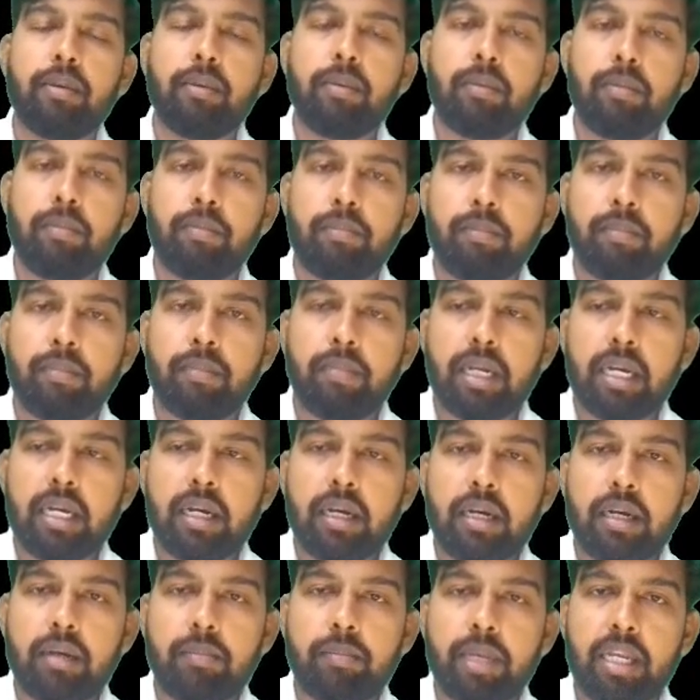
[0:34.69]

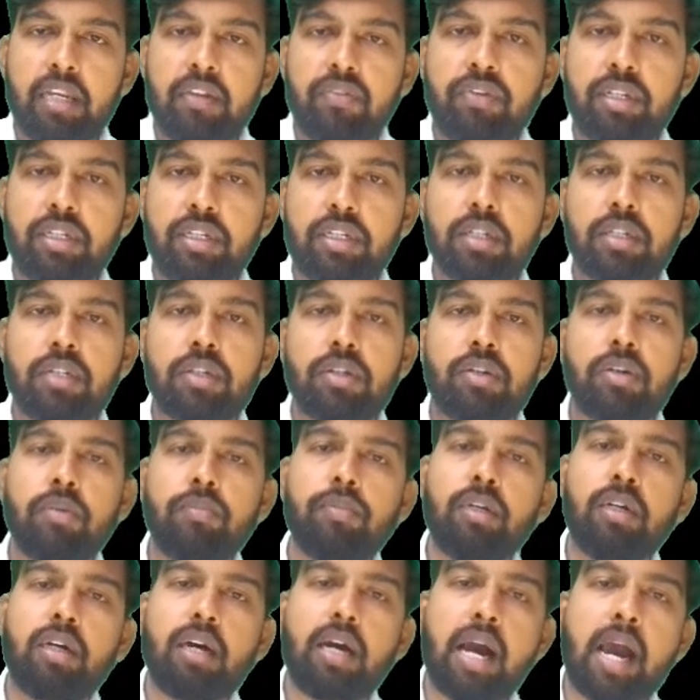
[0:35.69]
manifestation of
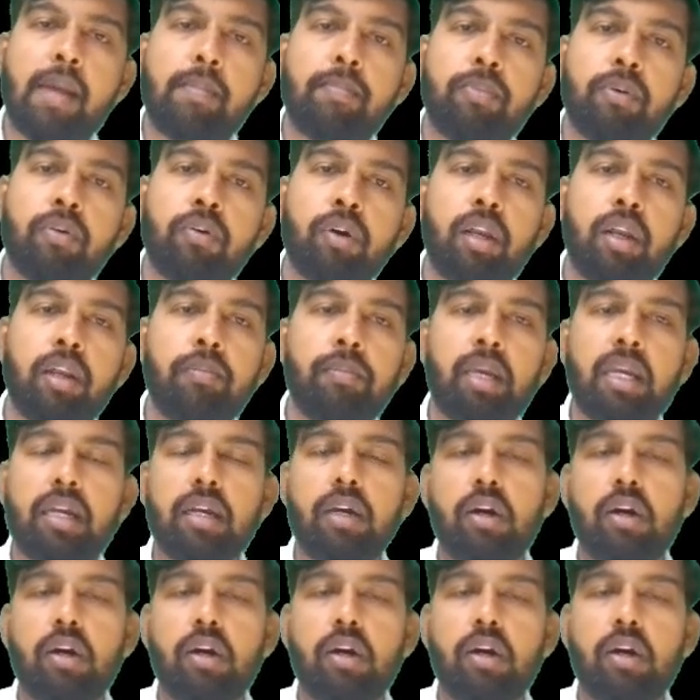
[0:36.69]
the hypovolemic,